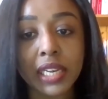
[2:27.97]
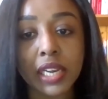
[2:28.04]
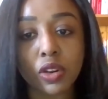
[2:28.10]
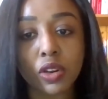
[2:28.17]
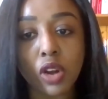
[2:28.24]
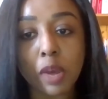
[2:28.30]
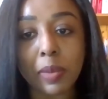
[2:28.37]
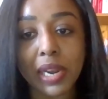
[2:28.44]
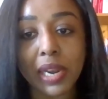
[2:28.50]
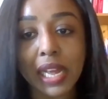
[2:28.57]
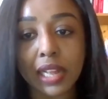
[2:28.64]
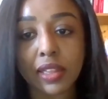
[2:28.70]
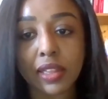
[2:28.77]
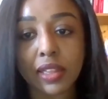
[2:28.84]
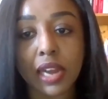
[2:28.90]
in global
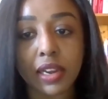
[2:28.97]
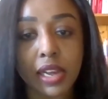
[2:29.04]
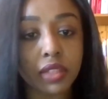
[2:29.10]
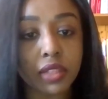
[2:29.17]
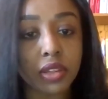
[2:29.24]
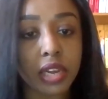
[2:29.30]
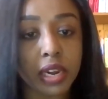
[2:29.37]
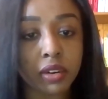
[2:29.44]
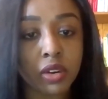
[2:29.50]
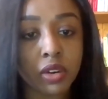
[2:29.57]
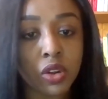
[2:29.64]
health and healthcare,